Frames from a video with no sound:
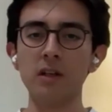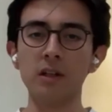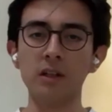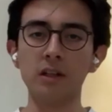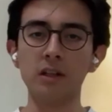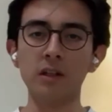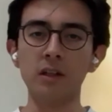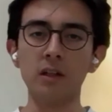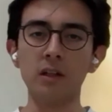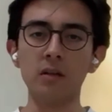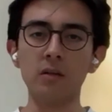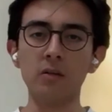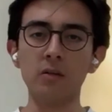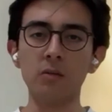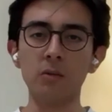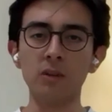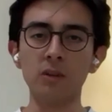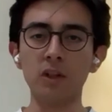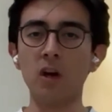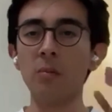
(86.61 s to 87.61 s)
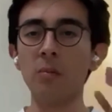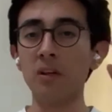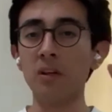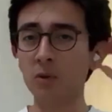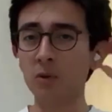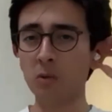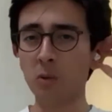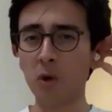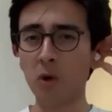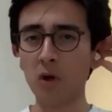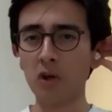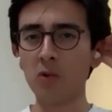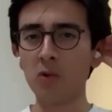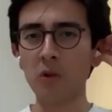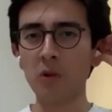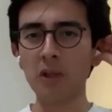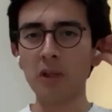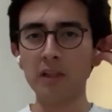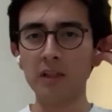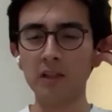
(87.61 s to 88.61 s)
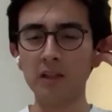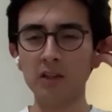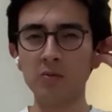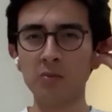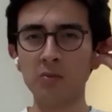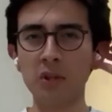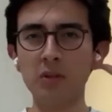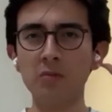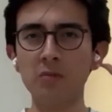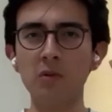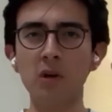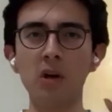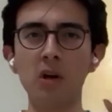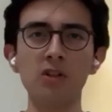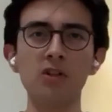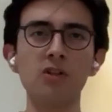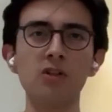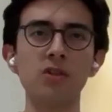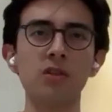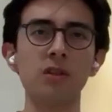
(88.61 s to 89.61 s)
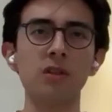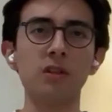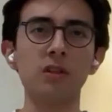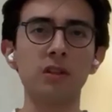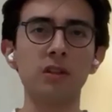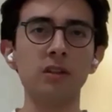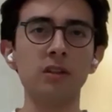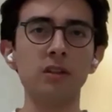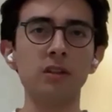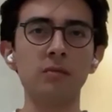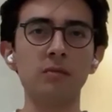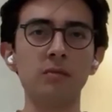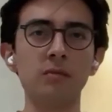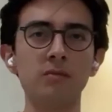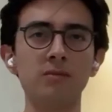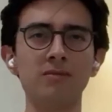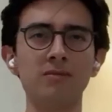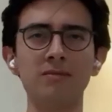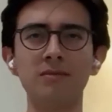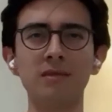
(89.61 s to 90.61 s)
Uh, with the companies we work with, pretty much, uh,